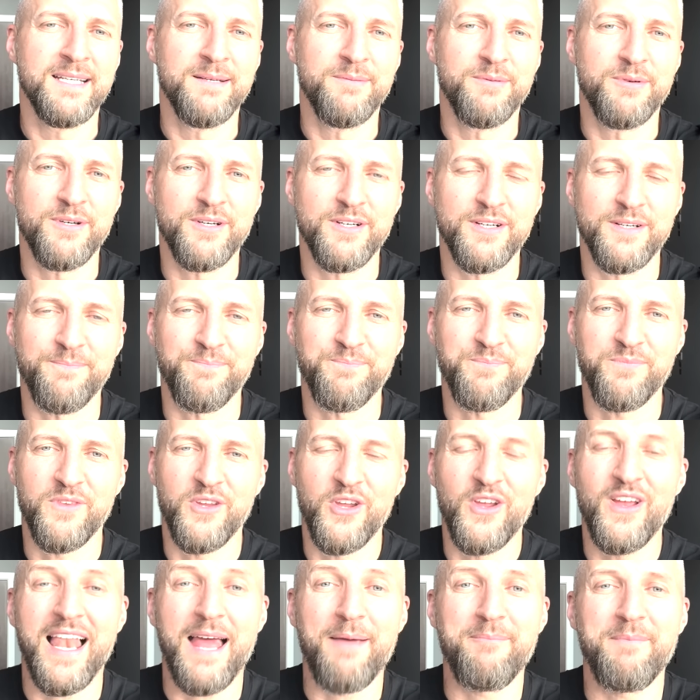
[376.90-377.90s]
But
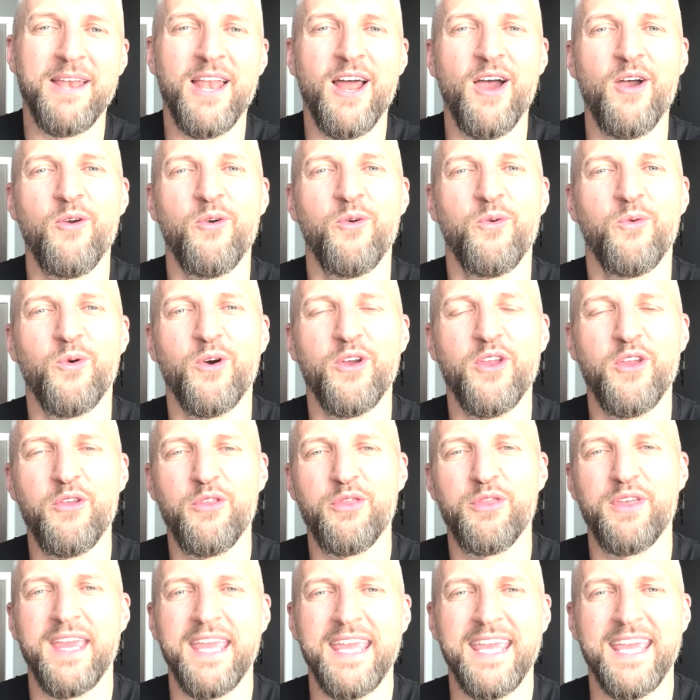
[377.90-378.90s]
you let me know what you
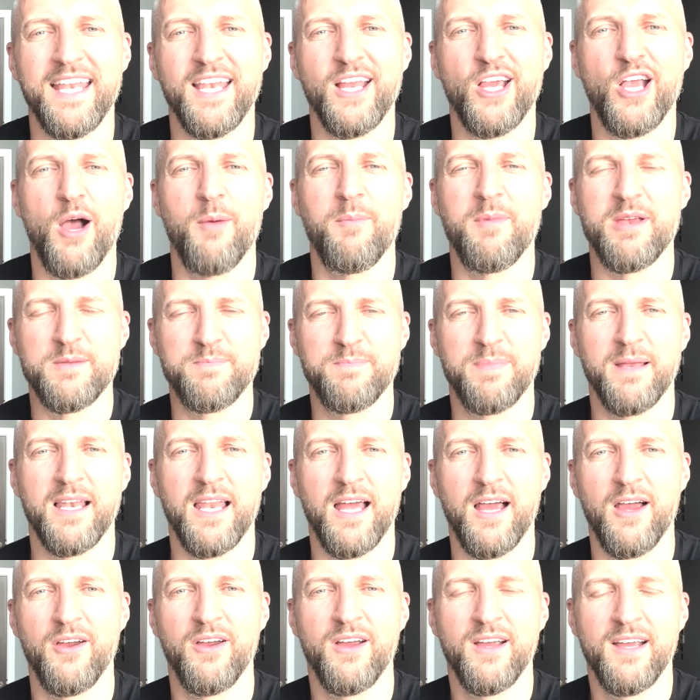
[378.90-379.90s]
think in the comments
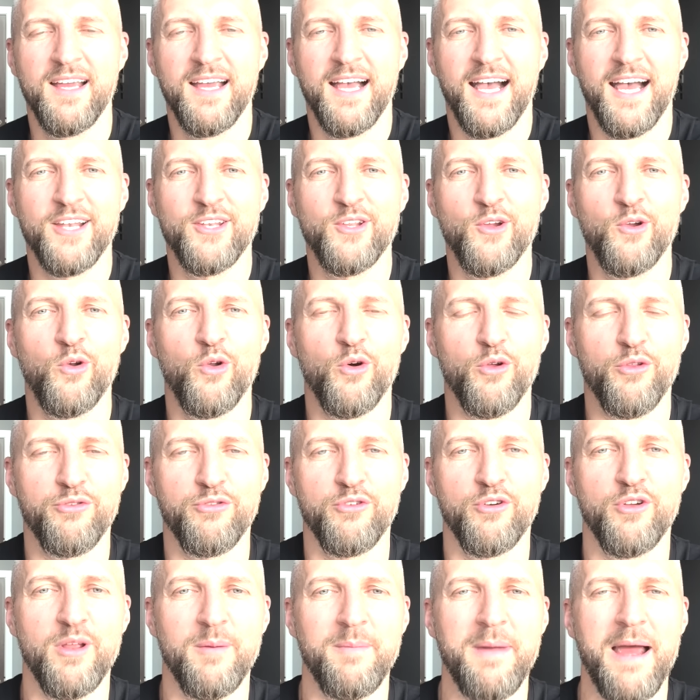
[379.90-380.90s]
below. I do look
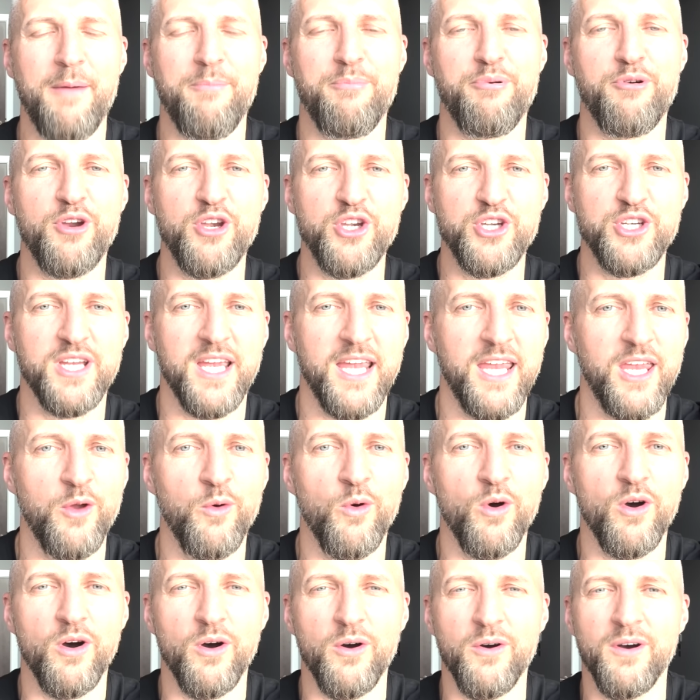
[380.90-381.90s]
through them. I appreciate
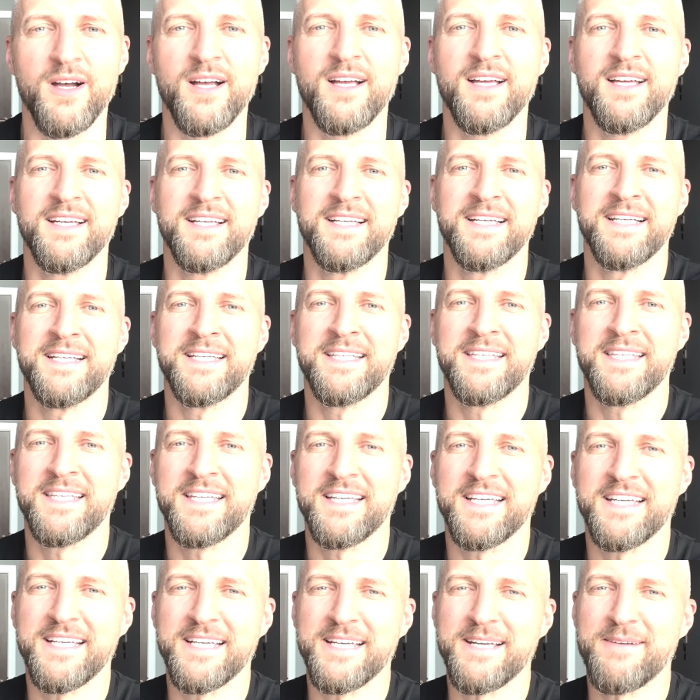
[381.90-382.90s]
you all.
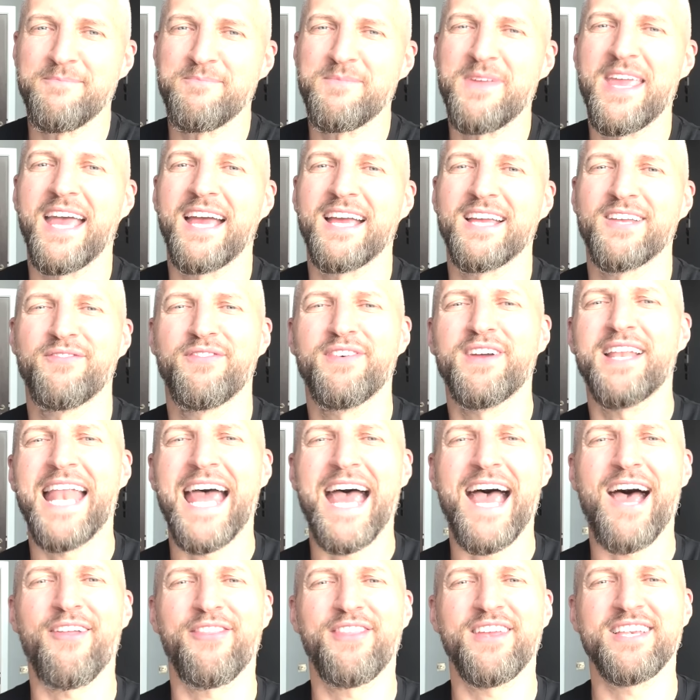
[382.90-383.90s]
And yeah, for
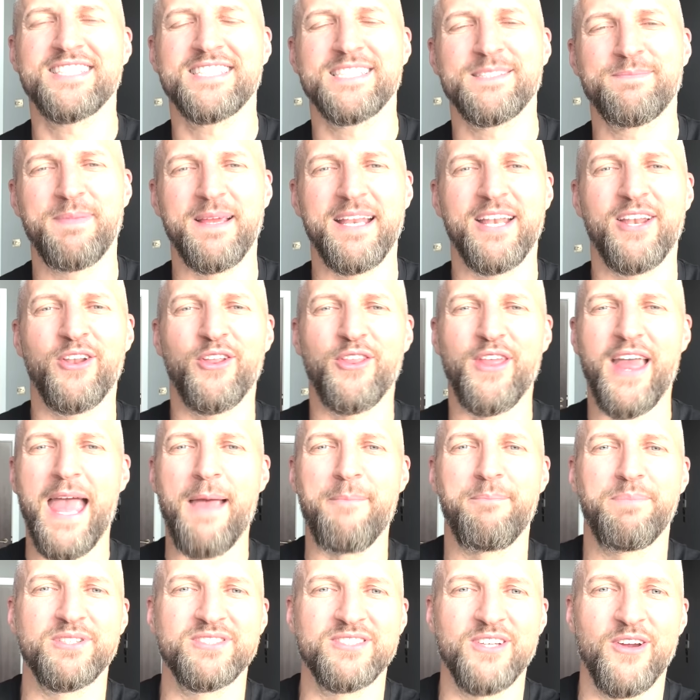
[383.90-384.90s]
now, this has been another
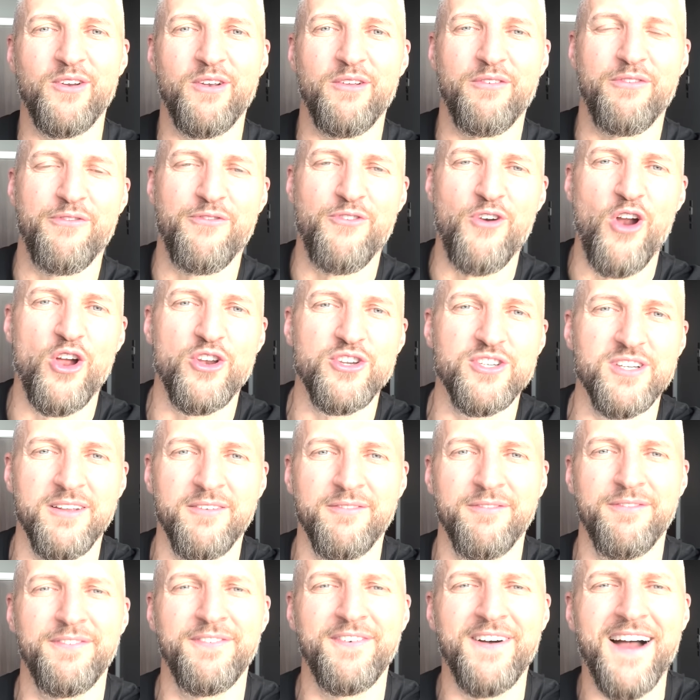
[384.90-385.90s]
episode of Froch
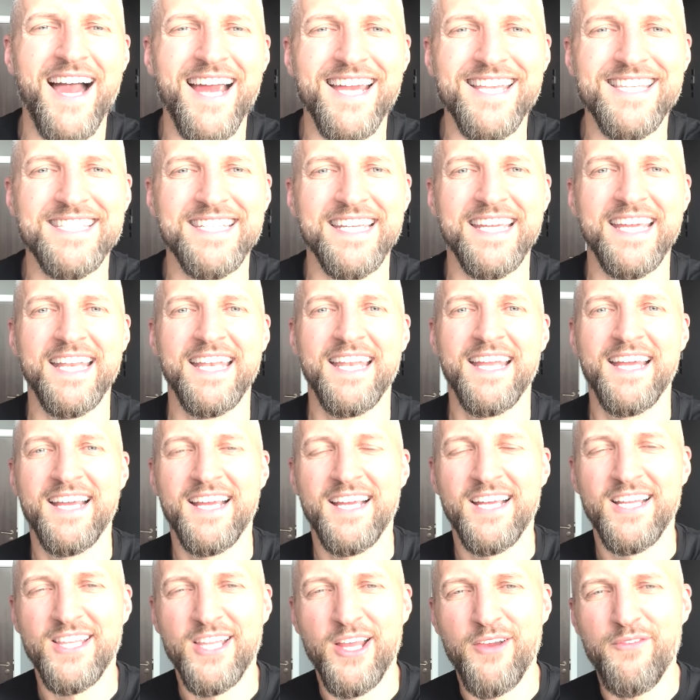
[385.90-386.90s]
on Fighting.
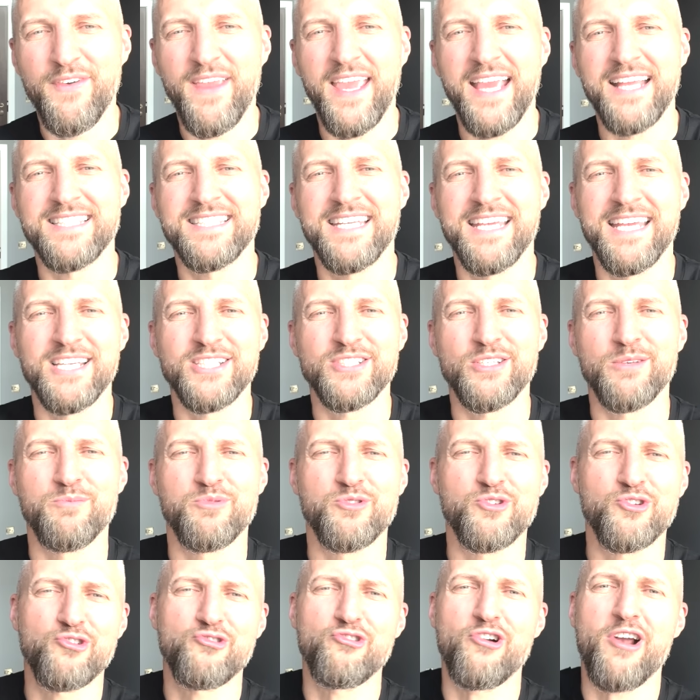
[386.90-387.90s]
Don't forget to hit
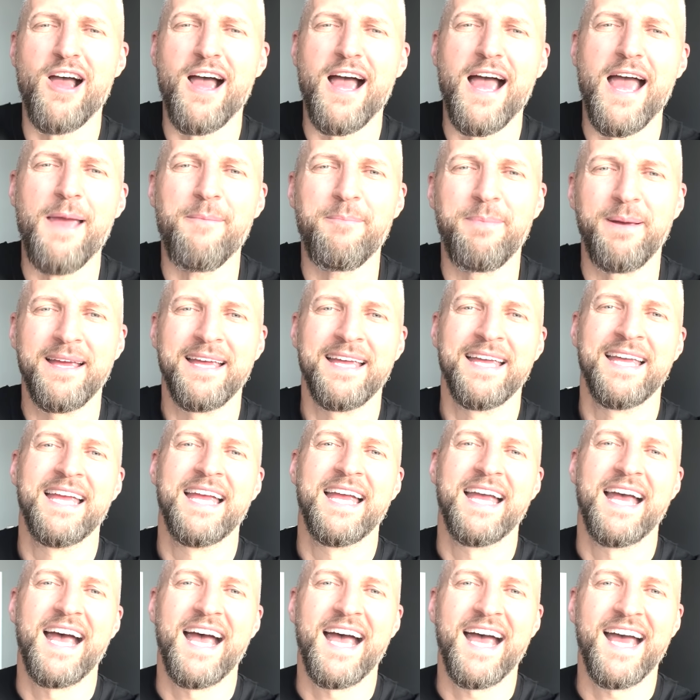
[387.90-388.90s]
subscribe,
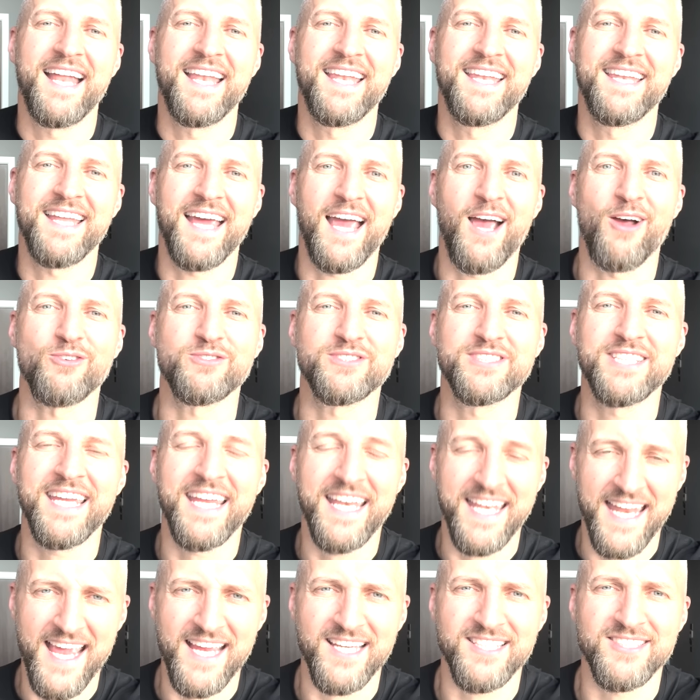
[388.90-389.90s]
and I'll see
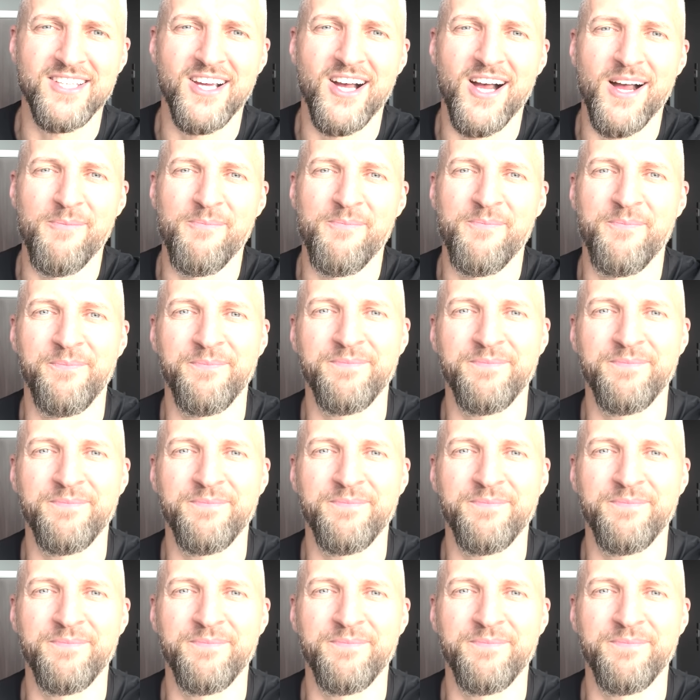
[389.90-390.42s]
you next time.